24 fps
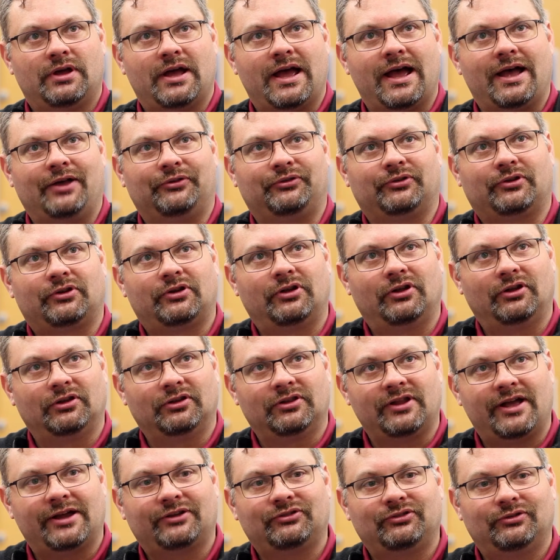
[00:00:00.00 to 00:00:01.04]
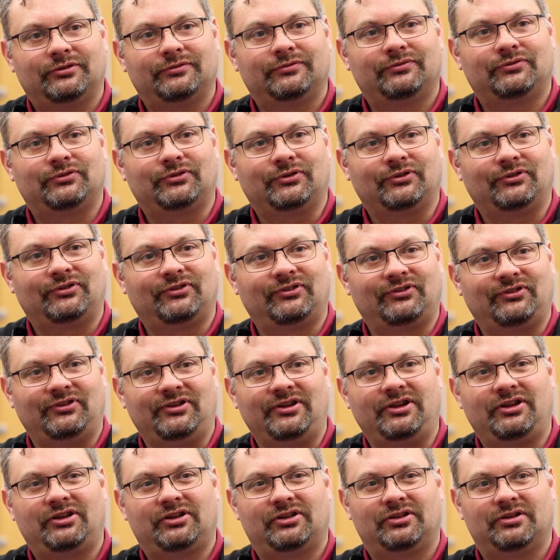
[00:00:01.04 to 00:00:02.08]
as a collective to
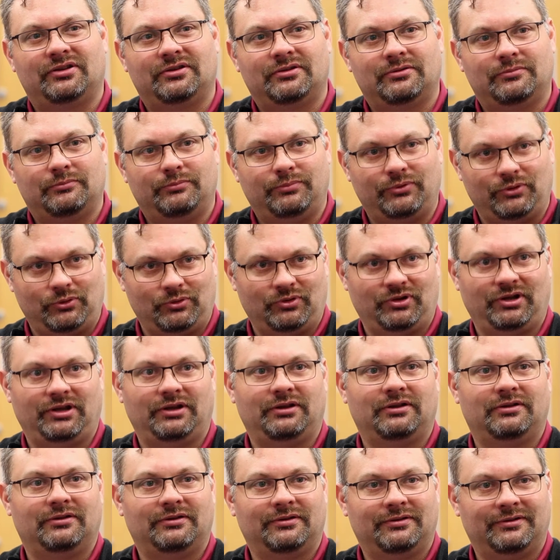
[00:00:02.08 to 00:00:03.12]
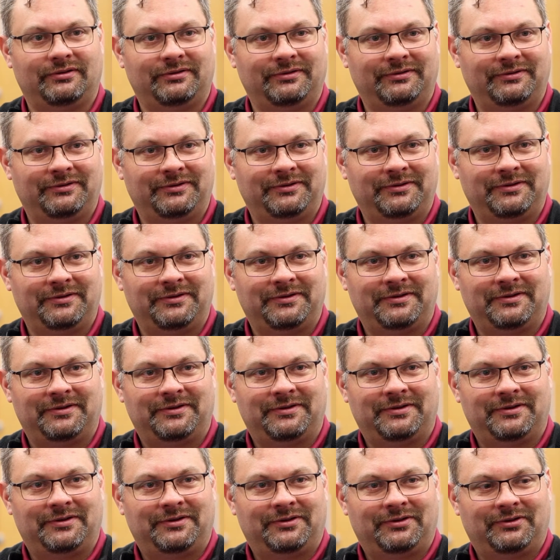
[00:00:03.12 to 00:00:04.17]
seek beauty,
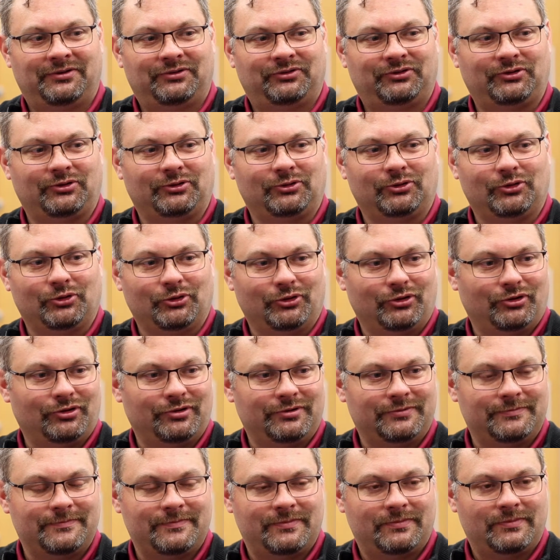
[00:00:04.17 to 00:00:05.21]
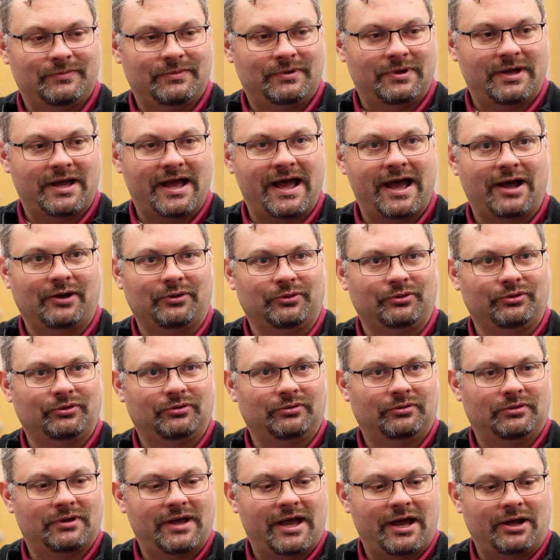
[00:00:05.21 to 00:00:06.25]
to learn how
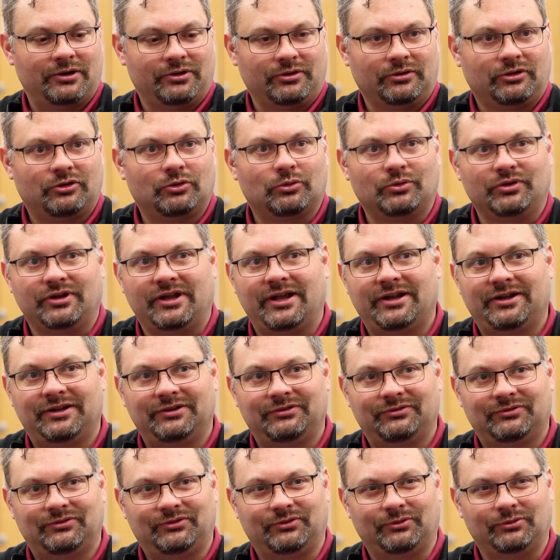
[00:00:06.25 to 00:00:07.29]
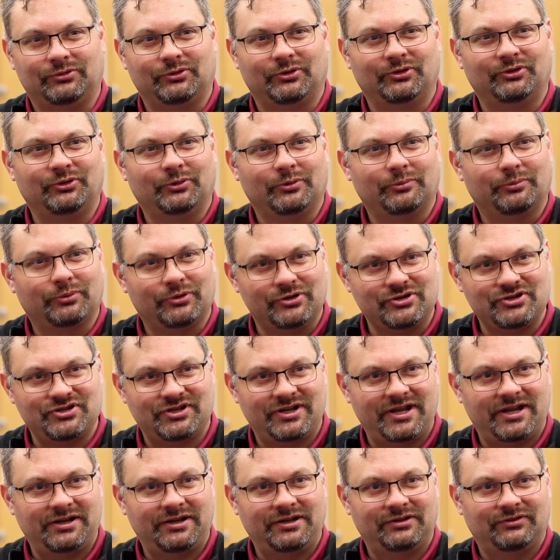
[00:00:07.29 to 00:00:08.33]
to create it, to learn to
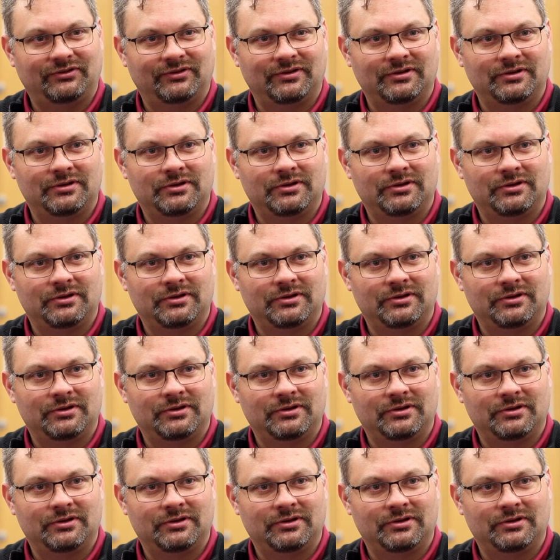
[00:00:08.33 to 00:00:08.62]
appreciate it.